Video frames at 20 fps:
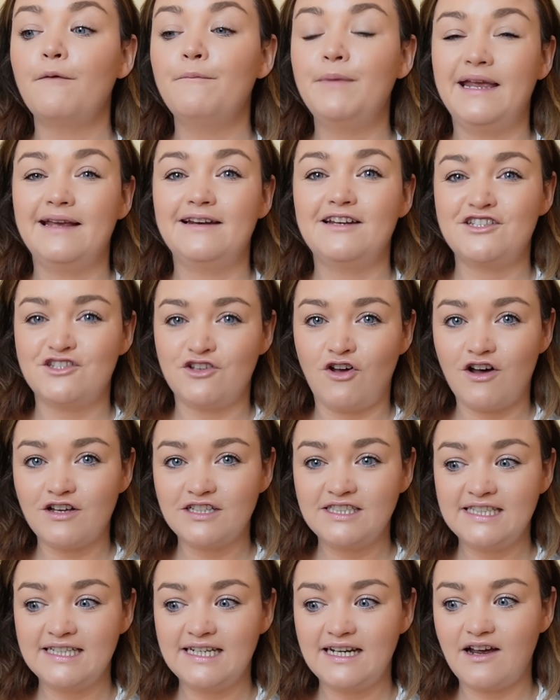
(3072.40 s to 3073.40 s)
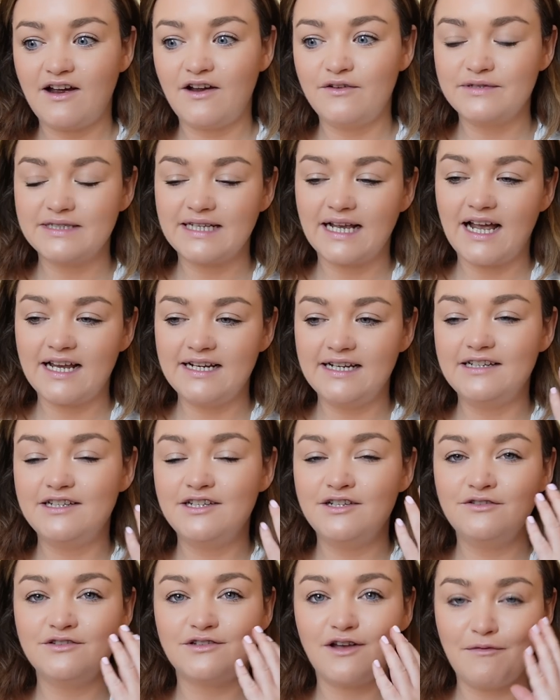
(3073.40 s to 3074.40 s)
being exhausted, I was like, I need
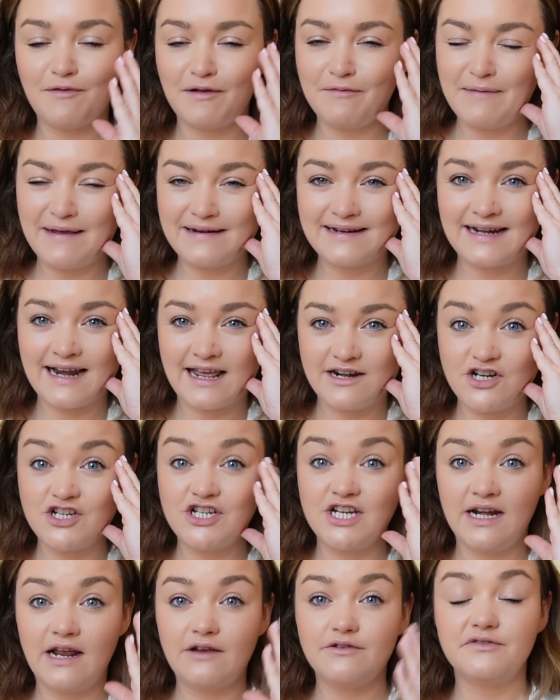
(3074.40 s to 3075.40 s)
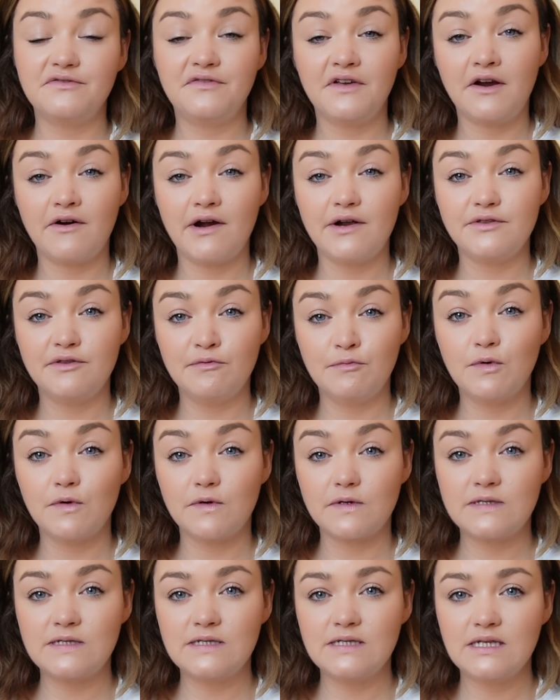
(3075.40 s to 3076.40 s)
to use all my mental energy now to figure out the
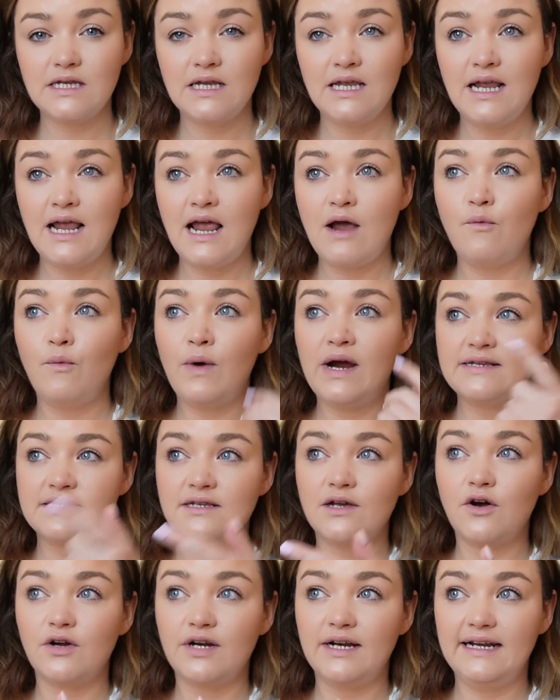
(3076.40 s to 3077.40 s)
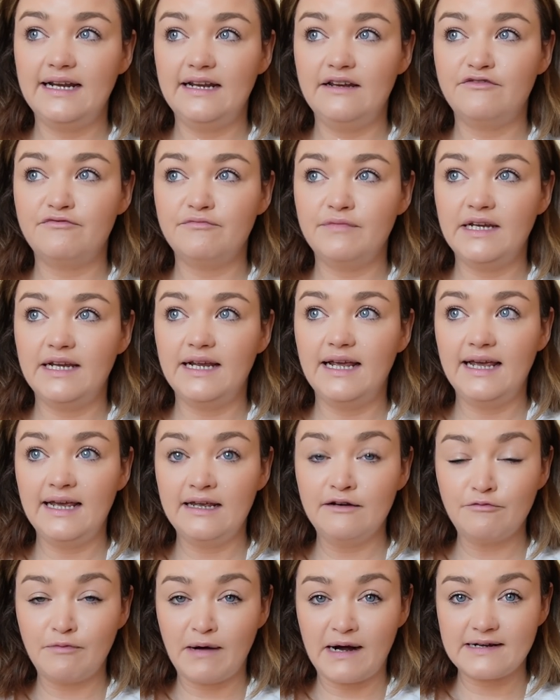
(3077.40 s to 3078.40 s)
bus. Where's it going to leave me
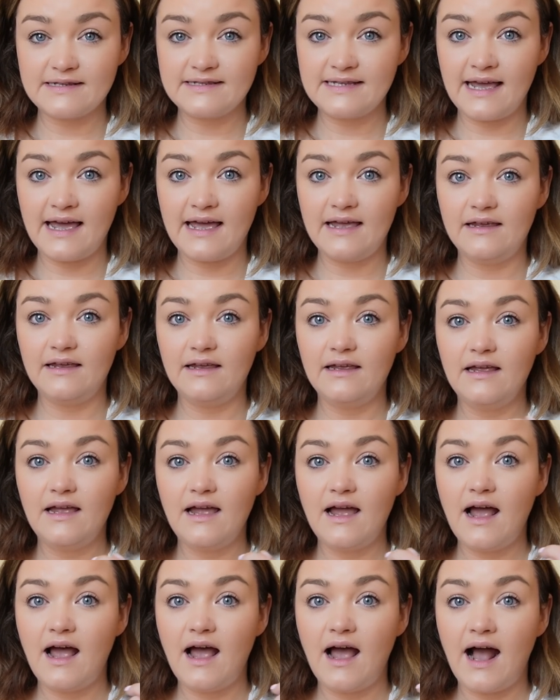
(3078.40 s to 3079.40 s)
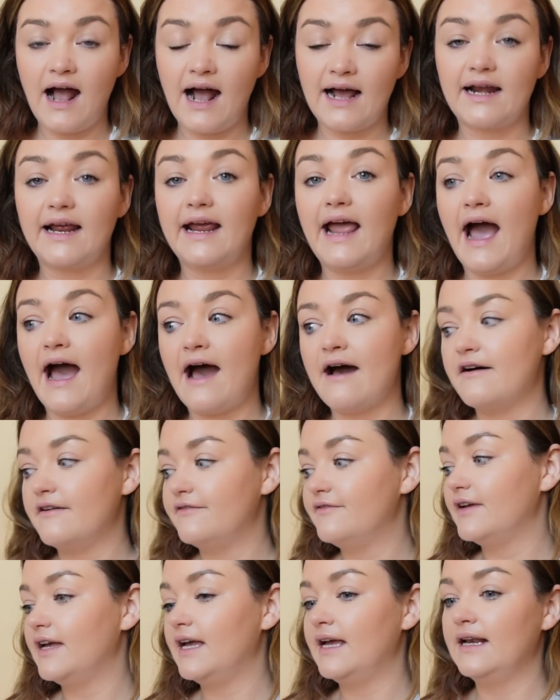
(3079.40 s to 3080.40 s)
in Marseille? And I
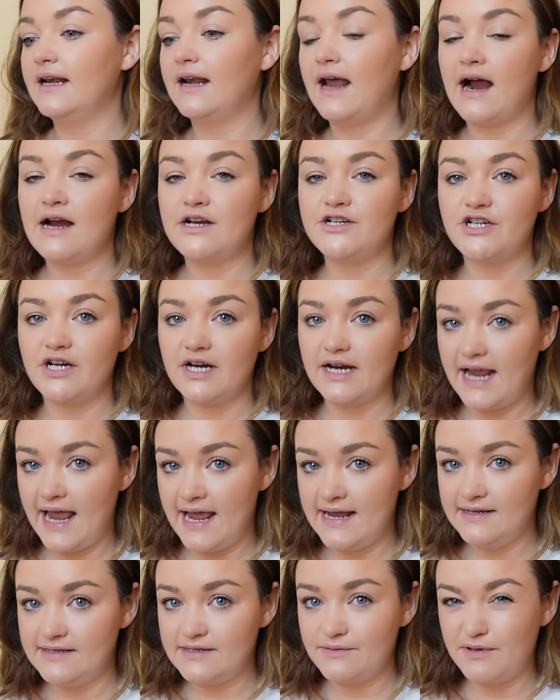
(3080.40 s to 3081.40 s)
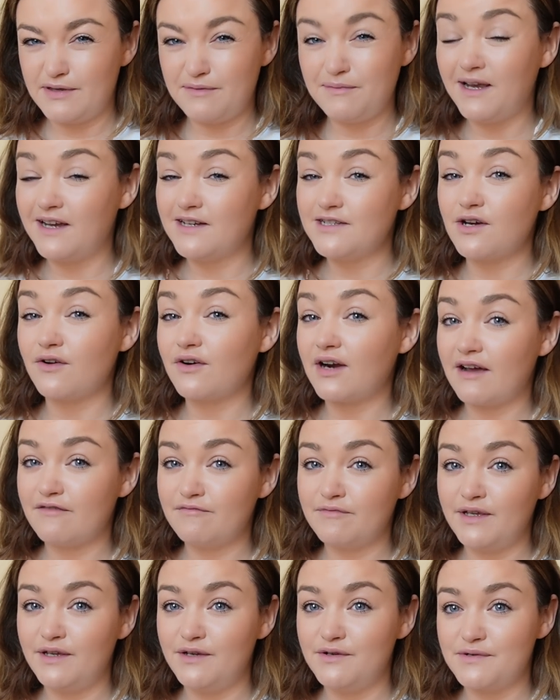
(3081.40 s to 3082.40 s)
have a larger case with me. I don't have
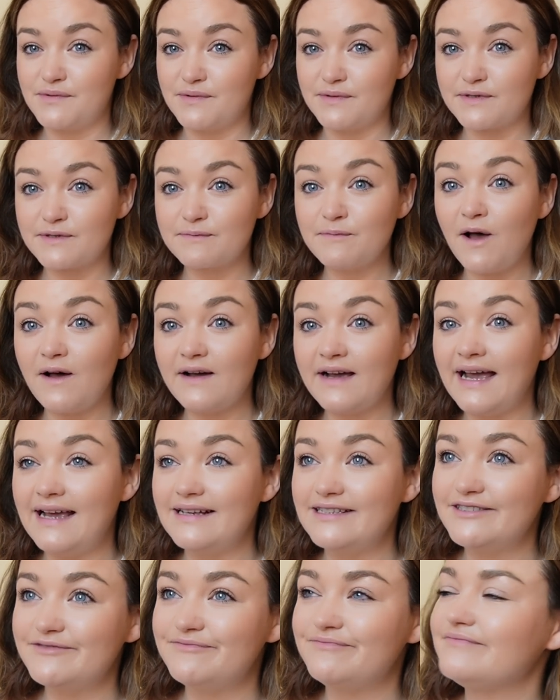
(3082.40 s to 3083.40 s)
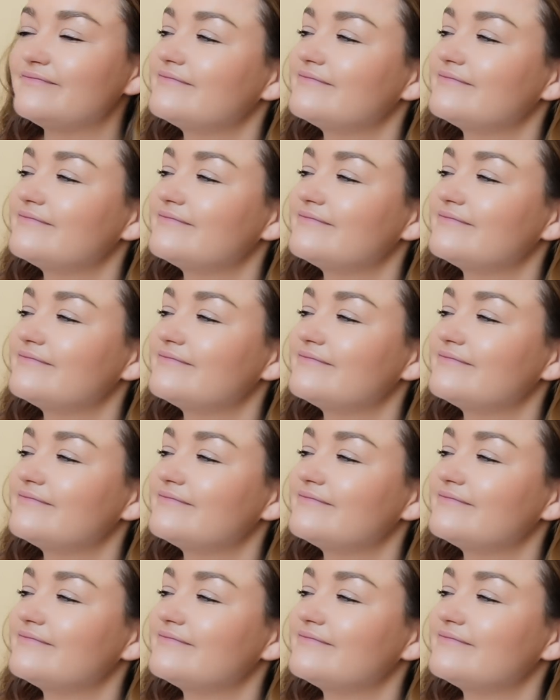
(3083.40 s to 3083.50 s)
my usual small case.